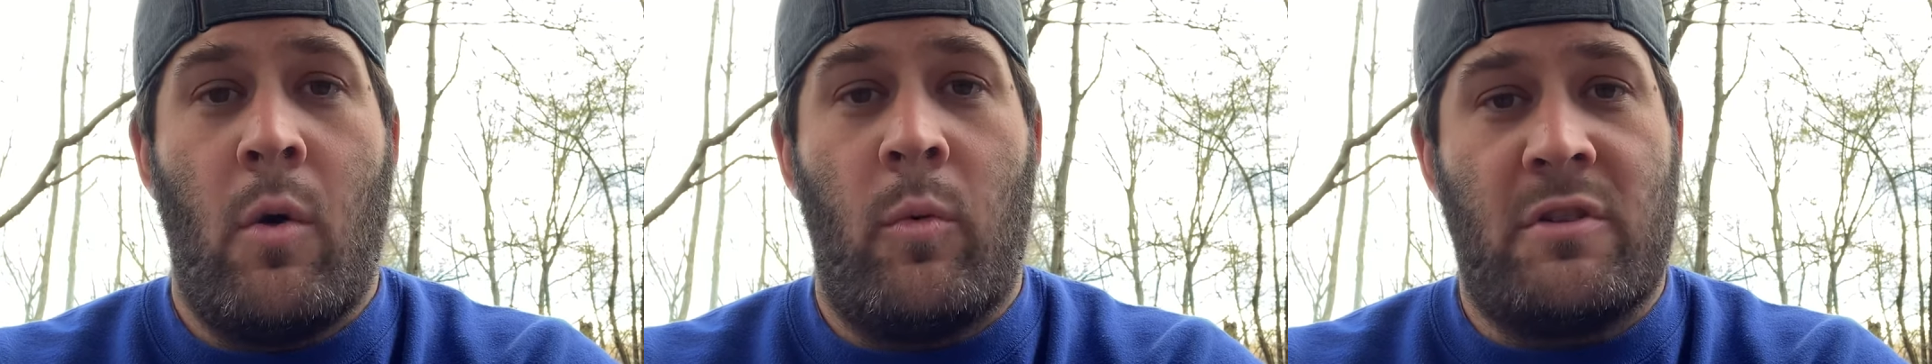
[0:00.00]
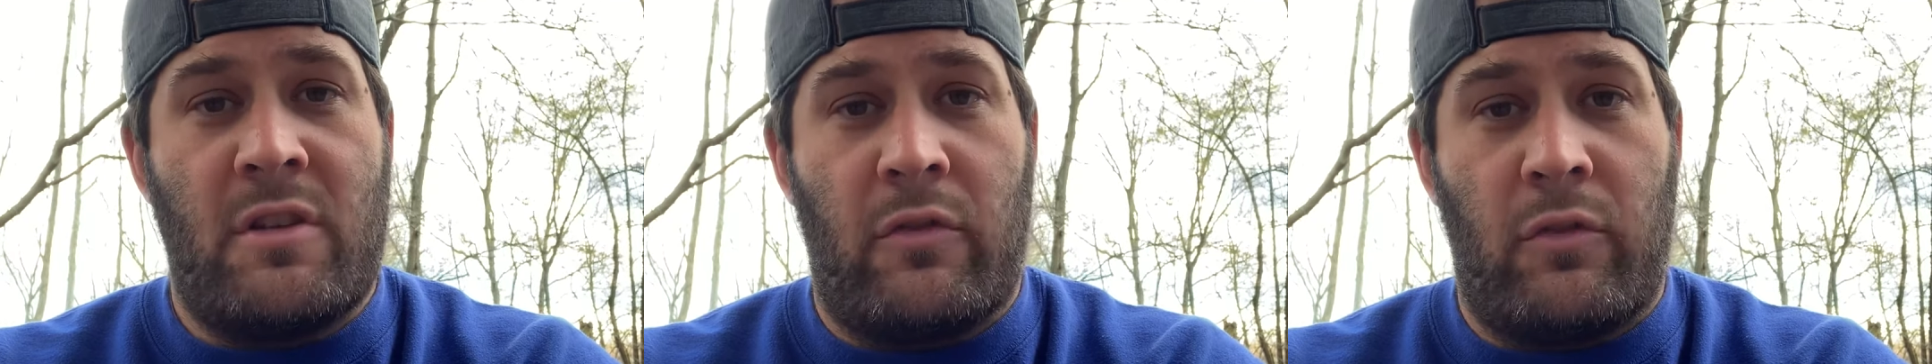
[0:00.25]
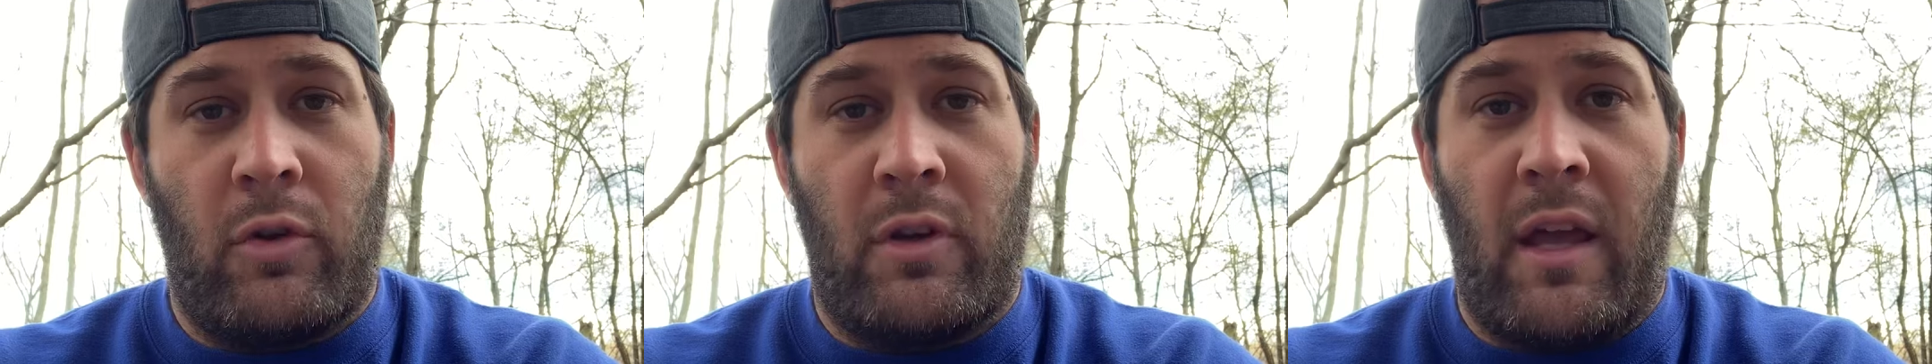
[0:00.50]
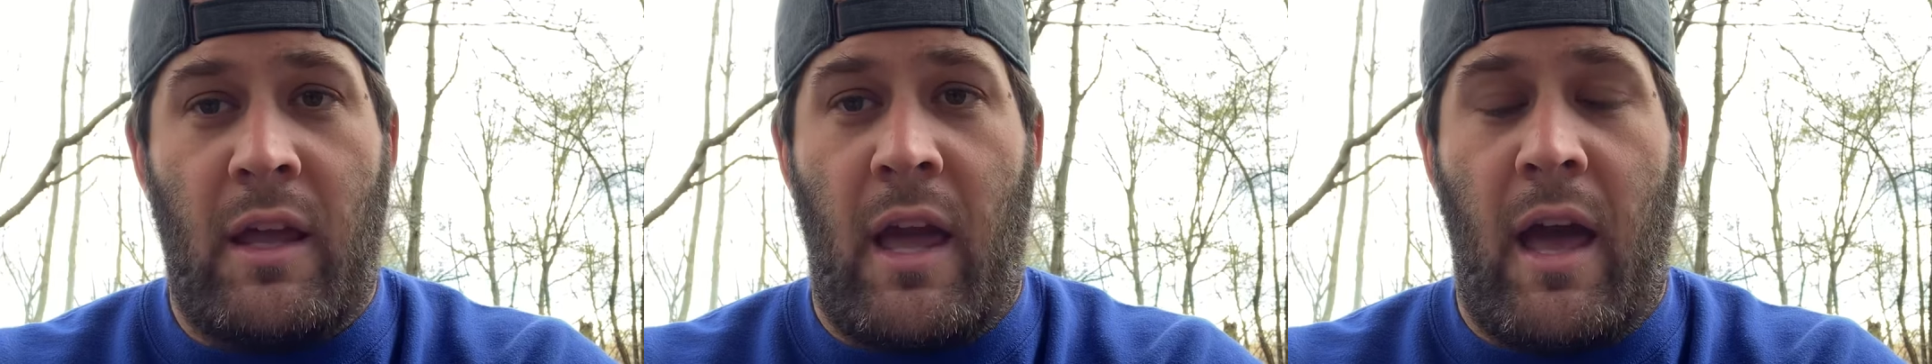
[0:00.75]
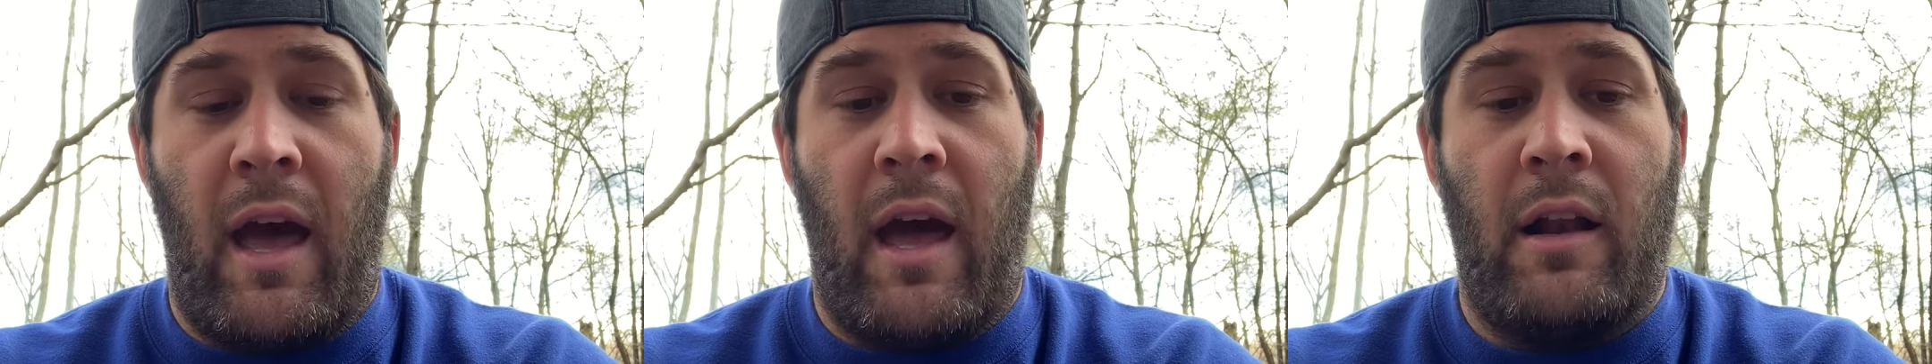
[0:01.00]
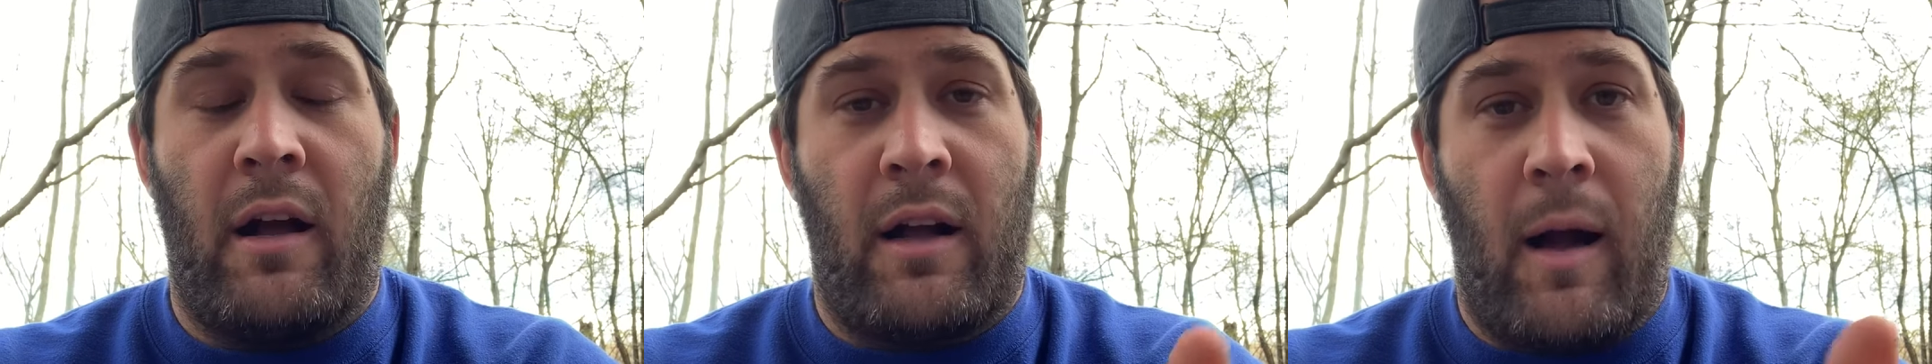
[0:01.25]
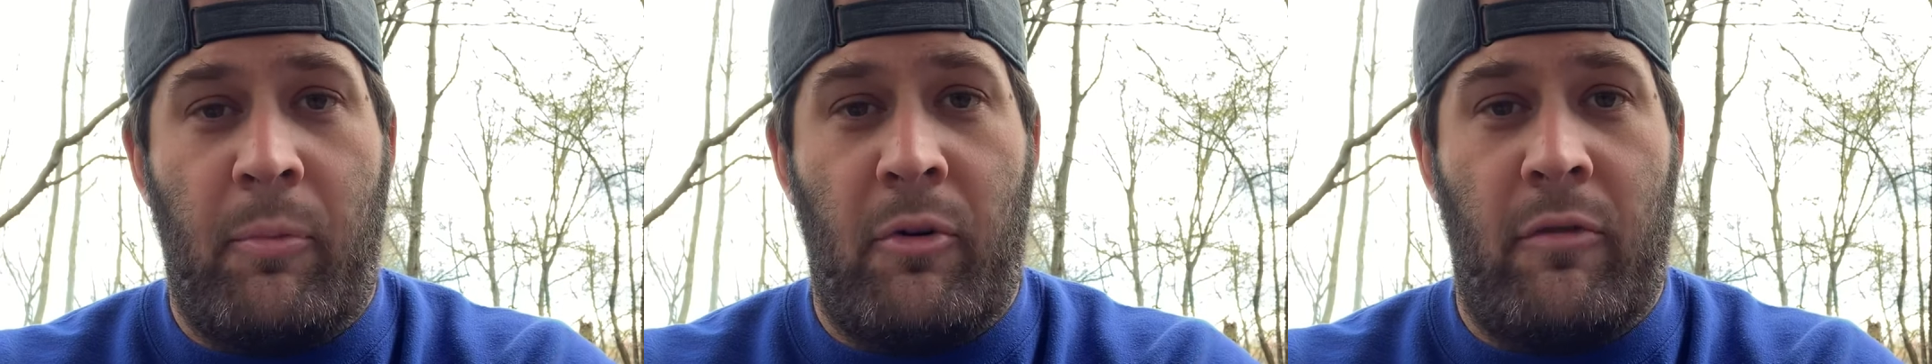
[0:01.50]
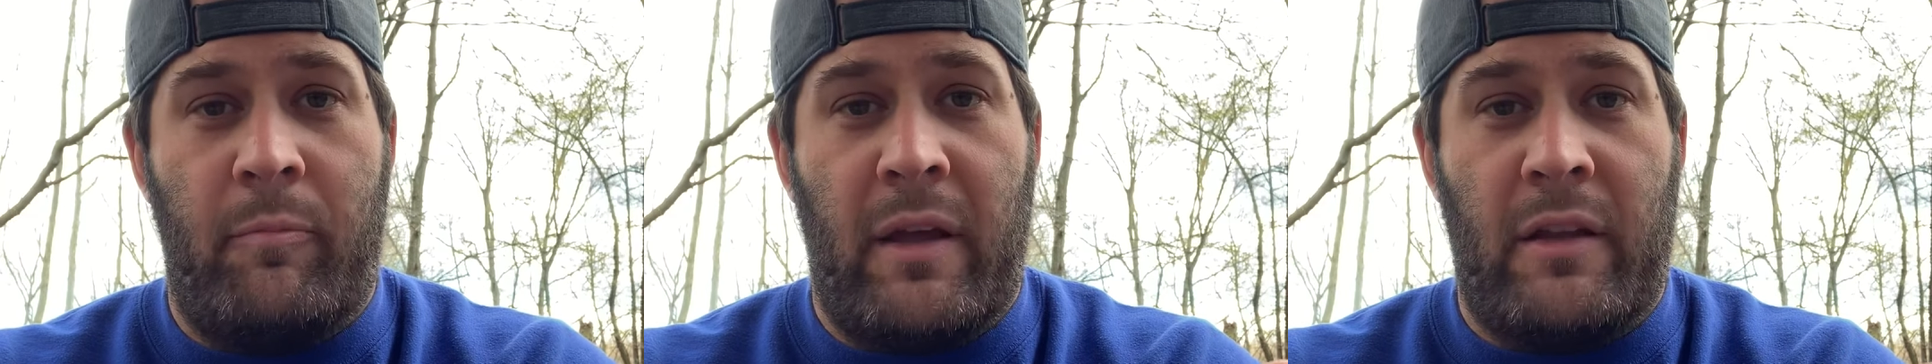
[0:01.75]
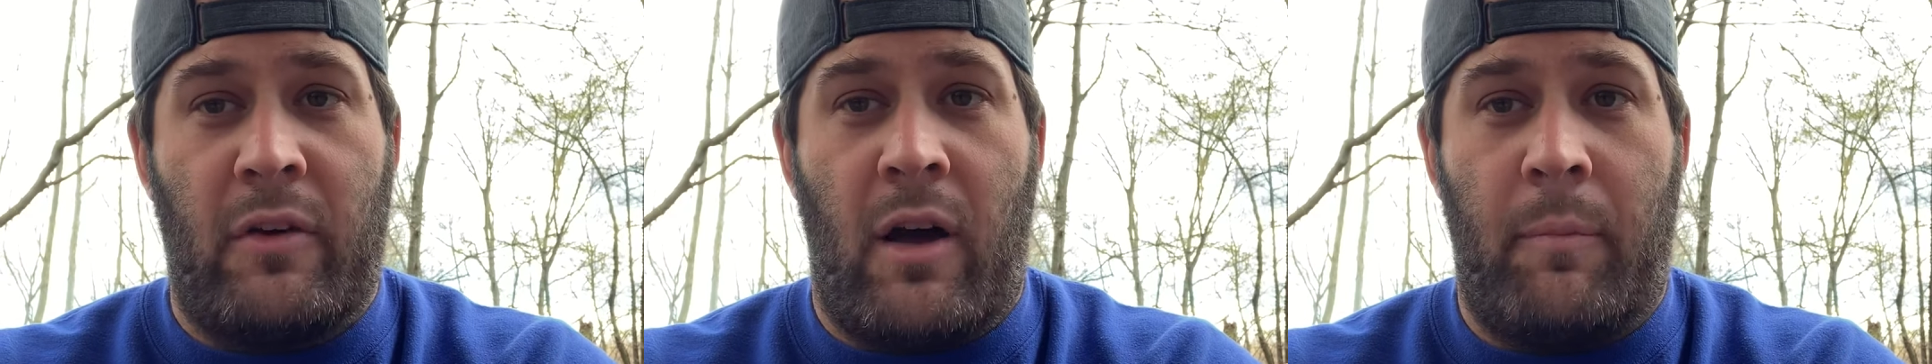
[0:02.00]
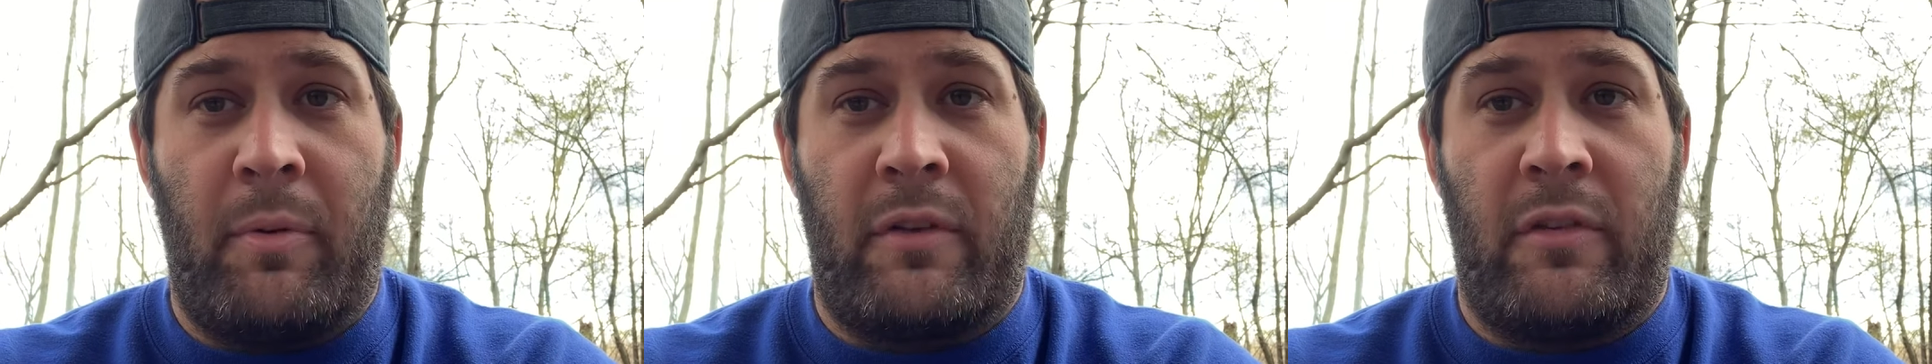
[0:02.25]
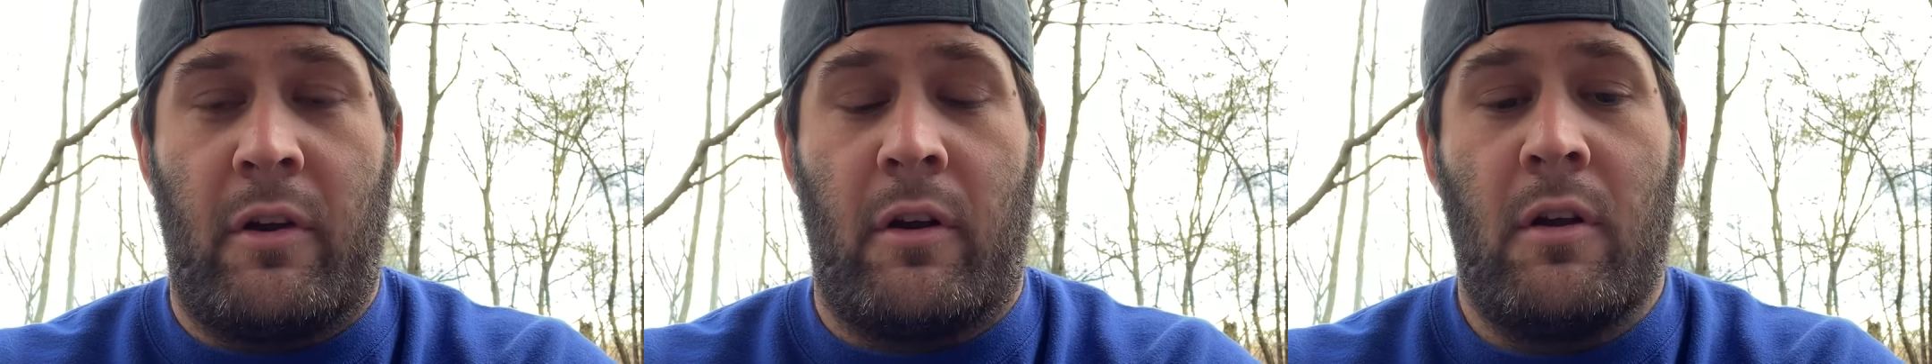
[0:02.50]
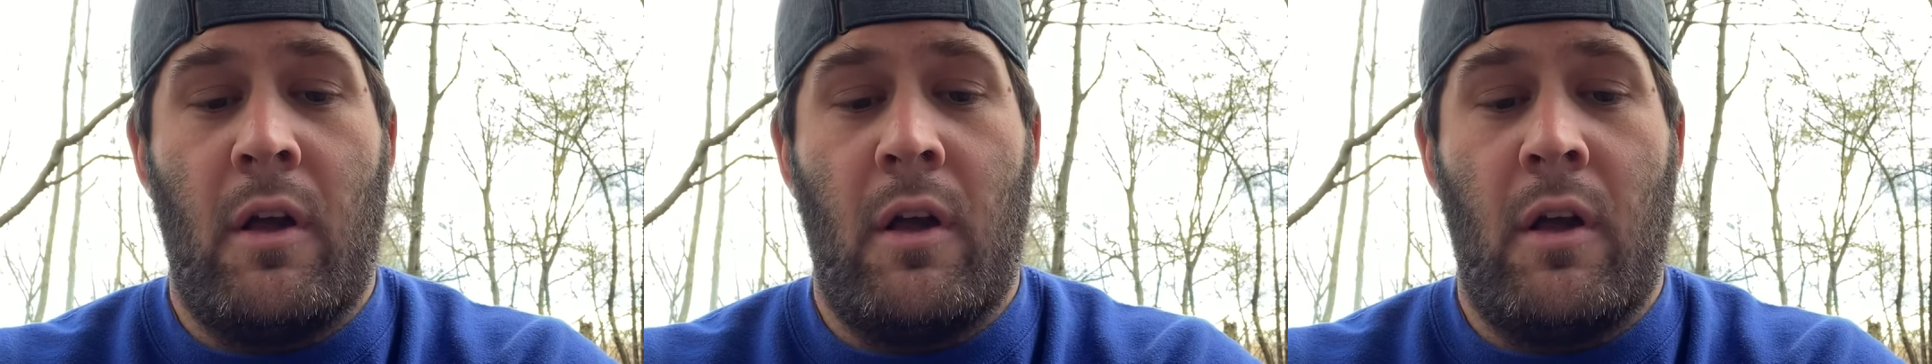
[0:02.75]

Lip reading: which is looking at a couple of big topics here.